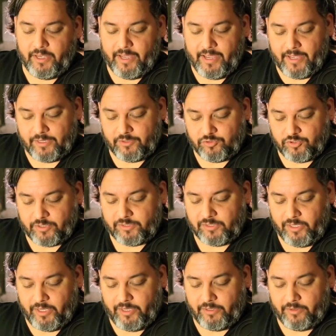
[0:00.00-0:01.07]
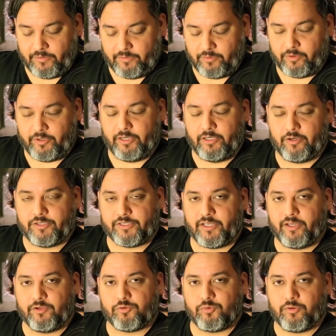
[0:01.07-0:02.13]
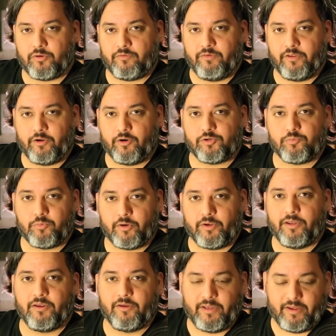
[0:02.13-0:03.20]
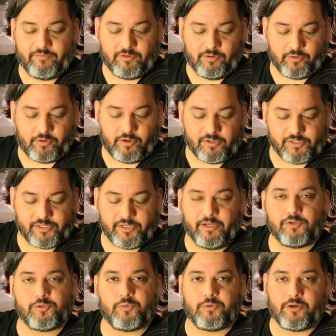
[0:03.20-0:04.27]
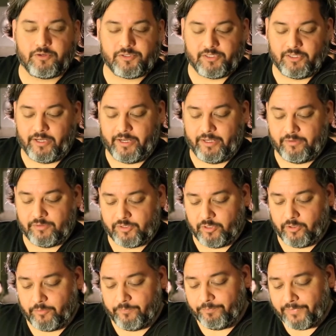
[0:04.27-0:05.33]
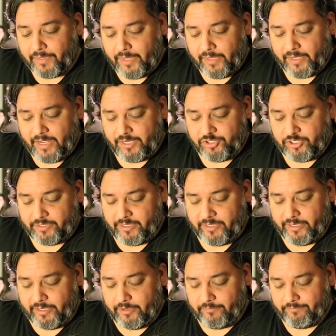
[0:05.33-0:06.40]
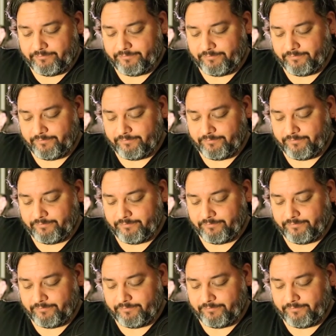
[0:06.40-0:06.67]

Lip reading: And just like learning our scales with our fingers, we're going to have to learn our scales with our slide. So kind of check that out.